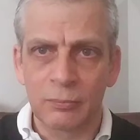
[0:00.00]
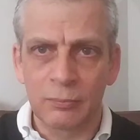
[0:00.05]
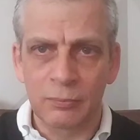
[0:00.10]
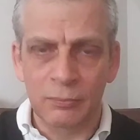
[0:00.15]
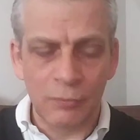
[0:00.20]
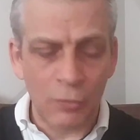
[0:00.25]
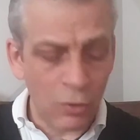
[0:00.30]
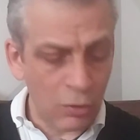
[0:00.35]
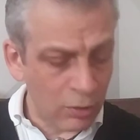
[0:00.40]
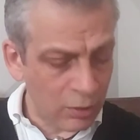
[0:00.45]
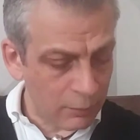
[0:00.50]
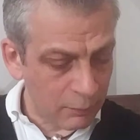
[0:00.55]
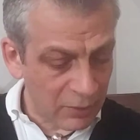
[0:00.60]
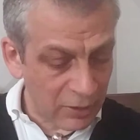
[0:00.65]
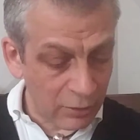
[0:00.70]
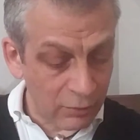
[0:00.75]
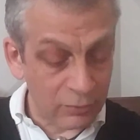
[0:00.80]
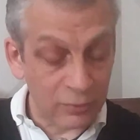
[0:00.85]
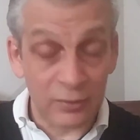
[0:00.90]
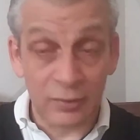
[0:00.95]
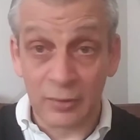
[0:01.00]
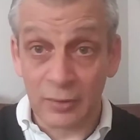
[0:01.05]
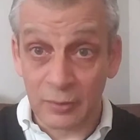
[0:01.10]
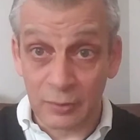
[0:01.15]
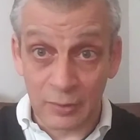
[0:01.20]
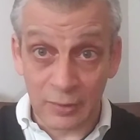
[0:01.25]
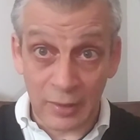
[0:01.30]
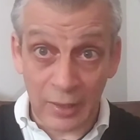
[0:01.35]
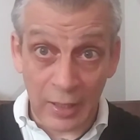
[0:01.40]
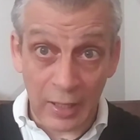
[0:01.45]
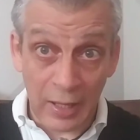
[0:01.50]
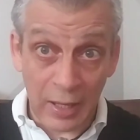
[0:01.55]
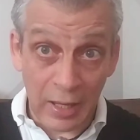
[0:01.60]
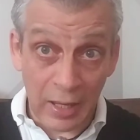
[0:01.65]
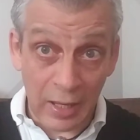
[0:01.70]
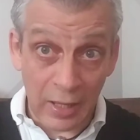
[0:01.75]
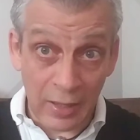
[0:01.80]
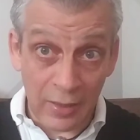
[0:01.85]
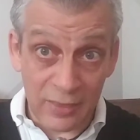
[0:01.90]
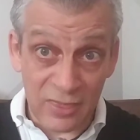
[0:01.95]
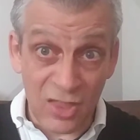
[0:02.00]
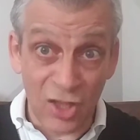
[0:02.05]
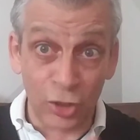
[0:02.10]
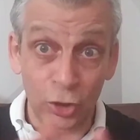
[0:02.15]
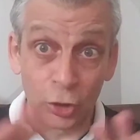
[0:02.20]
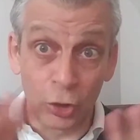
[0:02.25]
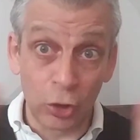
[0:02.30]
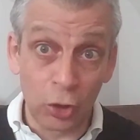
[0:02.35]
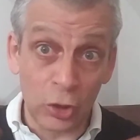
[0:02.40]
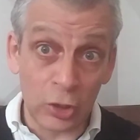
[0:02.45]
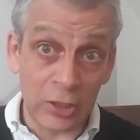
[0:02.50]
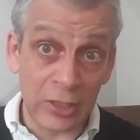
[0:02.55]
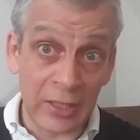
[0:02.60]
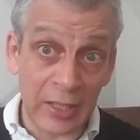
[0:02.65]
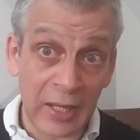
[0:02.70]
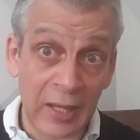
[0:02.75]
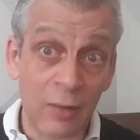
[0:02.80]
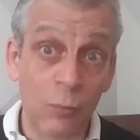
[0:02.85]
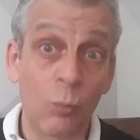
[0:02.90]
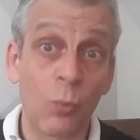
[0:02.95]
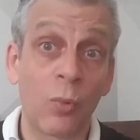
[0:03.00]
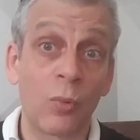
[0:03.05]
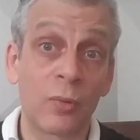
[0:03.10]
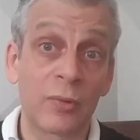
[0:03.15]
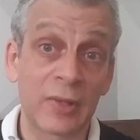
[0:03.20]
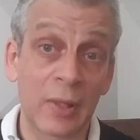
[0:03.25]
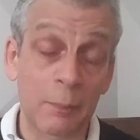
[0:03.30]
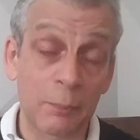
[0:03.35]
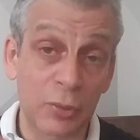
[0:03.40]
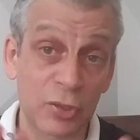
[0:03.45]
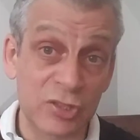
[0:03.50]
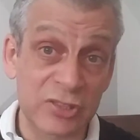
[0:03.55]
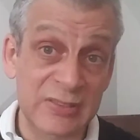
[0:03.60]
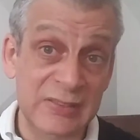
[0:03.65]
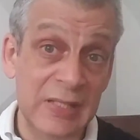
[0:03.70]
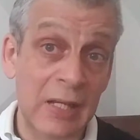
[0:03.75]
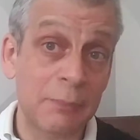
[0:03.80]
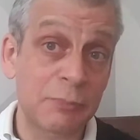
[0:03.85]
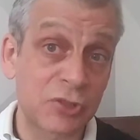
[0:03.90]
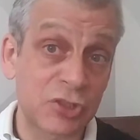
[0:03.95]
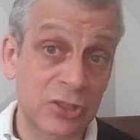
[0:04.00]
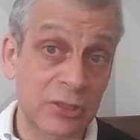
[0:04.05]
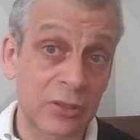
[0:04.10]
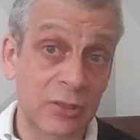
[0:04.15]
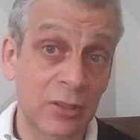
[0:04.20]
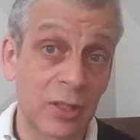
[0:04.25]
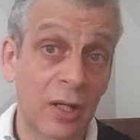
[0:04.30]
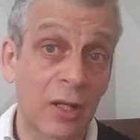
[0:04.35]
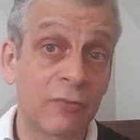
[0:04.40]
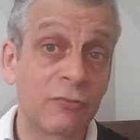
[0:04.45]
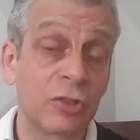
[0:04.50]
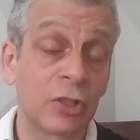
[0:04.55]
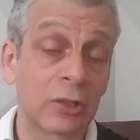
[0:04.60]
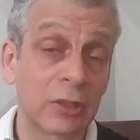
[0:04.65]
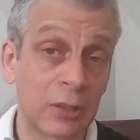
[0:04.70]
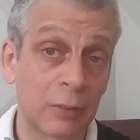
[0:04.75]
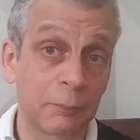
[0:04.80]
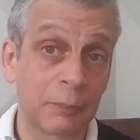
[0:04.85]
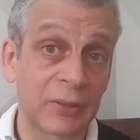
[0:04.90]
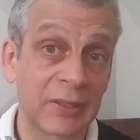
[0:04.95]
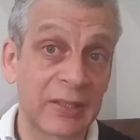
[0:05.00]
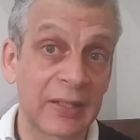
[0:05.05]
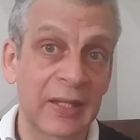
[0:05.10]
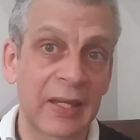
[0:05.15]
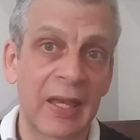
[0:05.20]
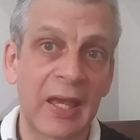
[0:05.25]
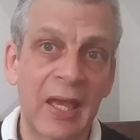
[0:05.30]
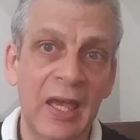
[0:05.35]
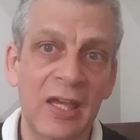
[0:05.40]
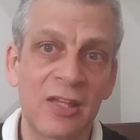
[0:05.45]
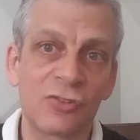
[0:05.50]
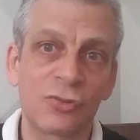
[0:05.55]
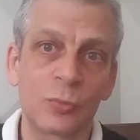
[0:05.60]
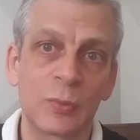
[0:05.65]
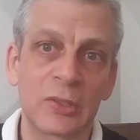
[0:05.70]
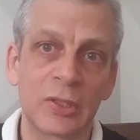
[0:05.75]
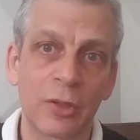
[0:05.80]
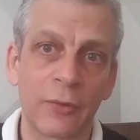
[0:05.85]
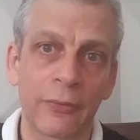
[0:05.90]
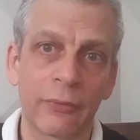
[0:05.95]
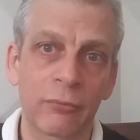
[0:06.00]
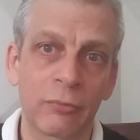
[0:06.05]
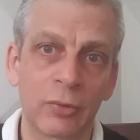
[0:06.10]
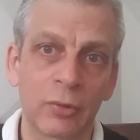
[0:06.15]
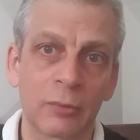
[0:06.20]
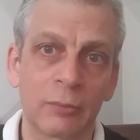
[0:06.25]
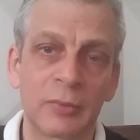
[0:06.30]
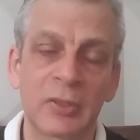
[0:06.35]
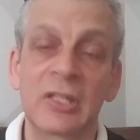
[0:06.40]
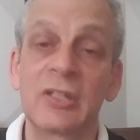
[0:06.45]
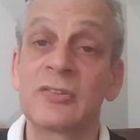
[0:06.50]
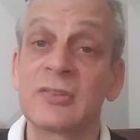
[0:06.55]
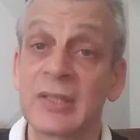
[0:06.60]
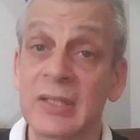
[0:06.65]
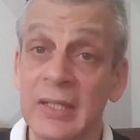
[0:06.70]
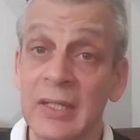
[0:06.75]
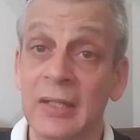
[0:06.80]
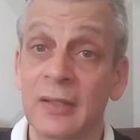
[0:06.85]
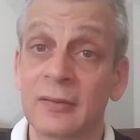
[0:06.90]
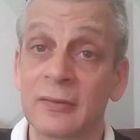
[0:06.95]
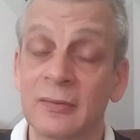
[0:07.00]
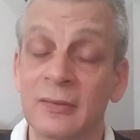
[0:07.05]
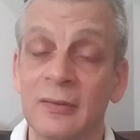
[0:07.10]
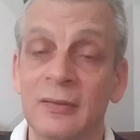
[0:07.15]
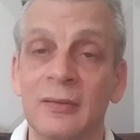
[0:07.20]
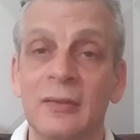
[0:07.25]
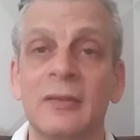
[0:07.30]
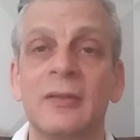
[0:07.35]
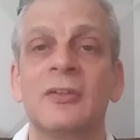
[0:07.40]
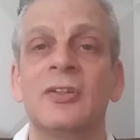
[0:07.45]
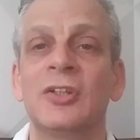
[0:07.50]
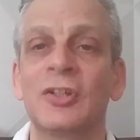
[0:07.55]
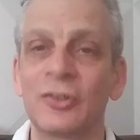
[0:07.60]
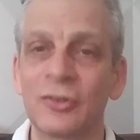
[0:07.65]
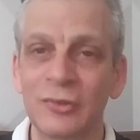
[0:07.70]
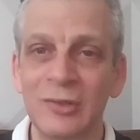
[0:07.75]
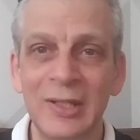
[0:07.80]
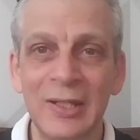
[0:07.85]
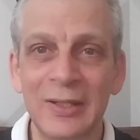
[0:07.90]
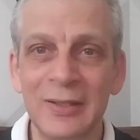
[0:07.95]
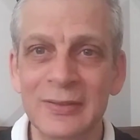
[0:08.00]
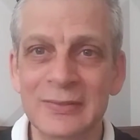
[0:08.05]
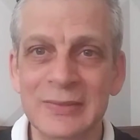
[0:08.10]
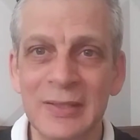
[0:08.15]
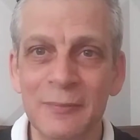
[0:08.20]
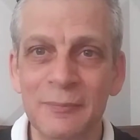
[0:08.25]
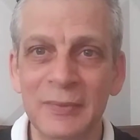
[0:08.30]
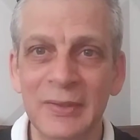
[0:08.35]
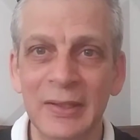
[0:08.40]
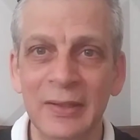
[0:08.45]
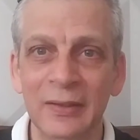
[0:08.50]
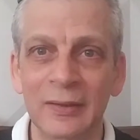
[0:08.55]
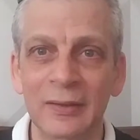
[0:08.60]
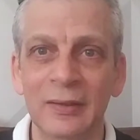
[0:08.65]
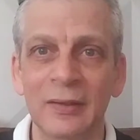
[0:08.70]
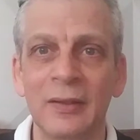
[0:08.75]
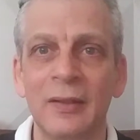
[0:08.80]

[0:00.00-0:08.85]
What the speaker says: more about the look and the perception of your company as we go through. Because again, you're creating something.